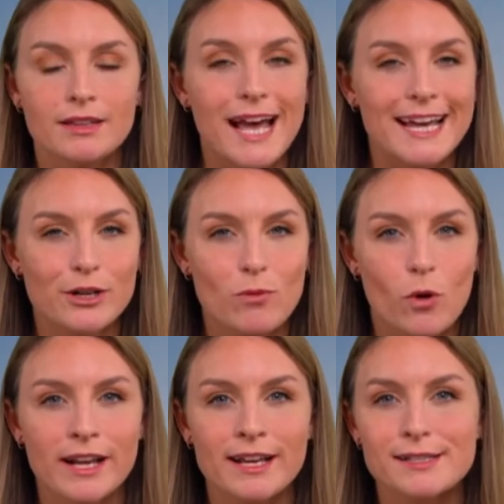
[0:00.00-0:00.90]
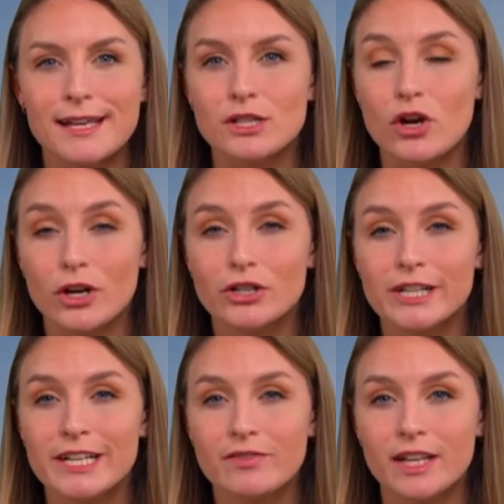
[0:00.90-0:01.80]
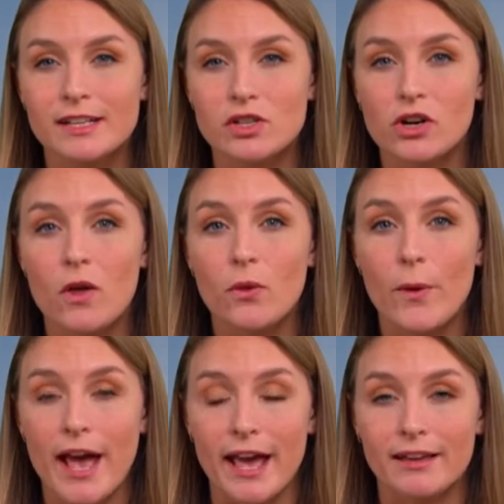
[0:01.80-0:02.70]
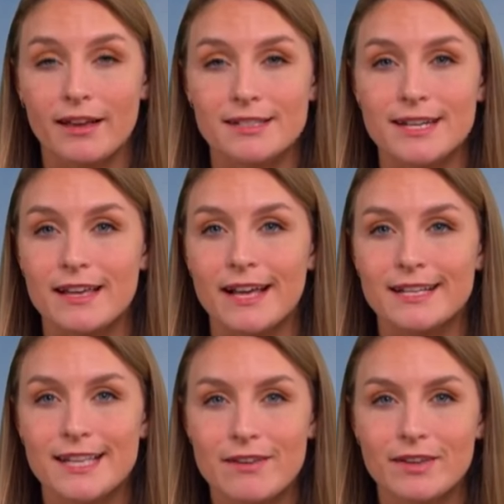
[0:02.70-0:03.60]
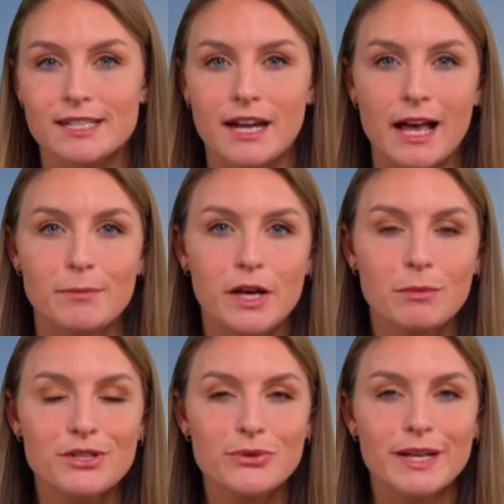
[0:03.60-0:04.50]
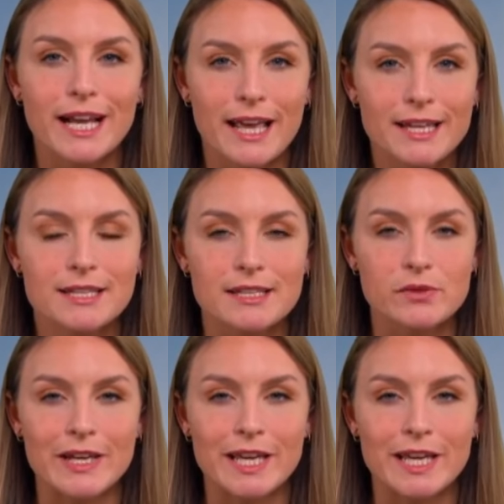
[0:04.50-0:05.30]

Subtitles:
Lighter mornings and darker evenings are on the way as daylight savings time comes to an end this